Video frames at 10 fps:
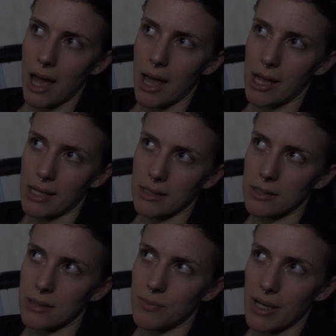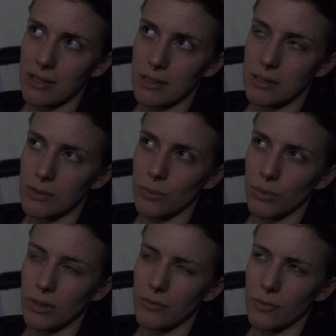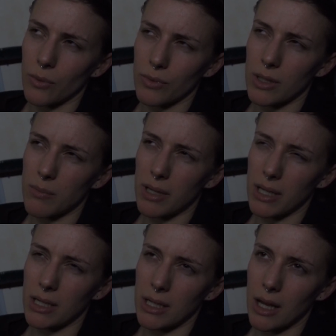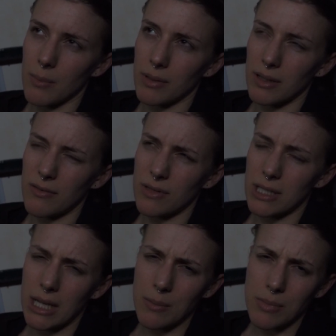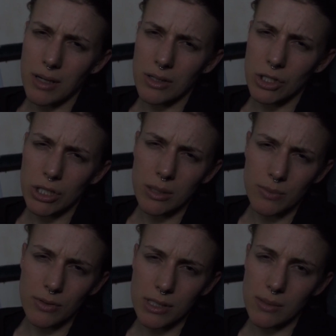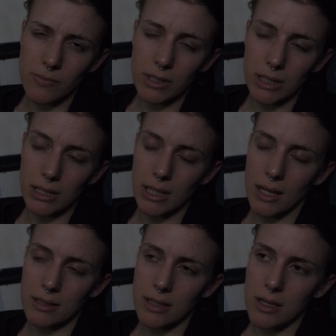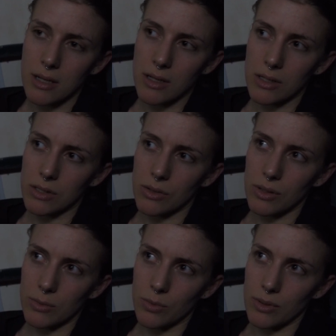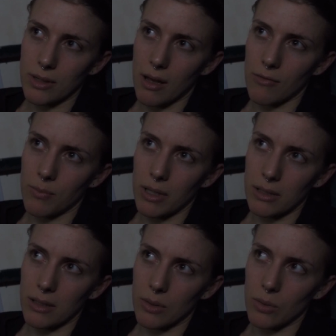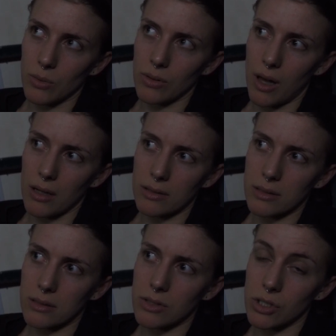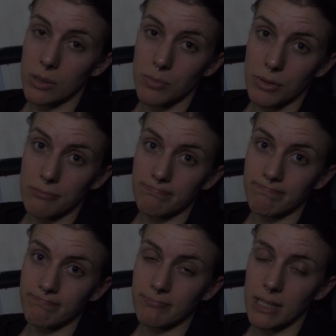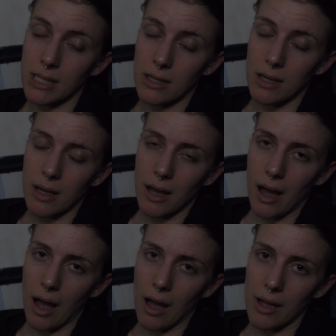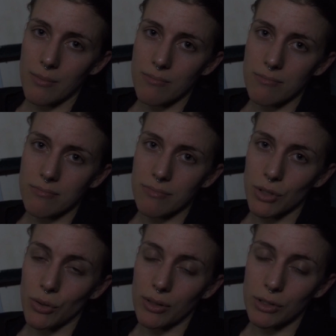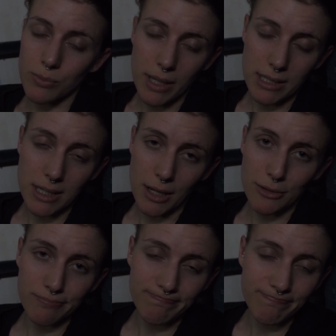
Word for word: and the bus would have only been I believe 10 bucks cheaper or something like that so it wouldn't have been a whole lot cheaper I'm going to bed now